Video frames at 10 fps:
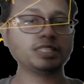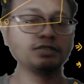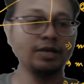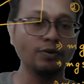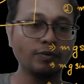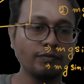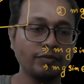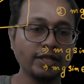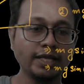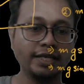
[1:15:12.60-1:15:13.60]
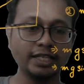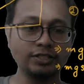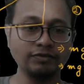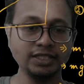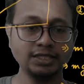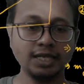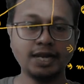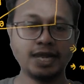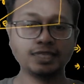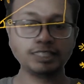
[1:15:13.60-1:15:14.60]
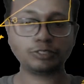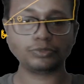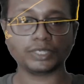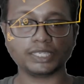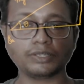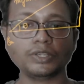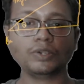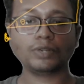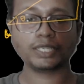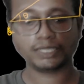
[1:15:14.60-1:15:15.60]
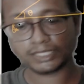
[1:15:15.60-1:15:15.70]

this value in case of this and add these two together, we'll get the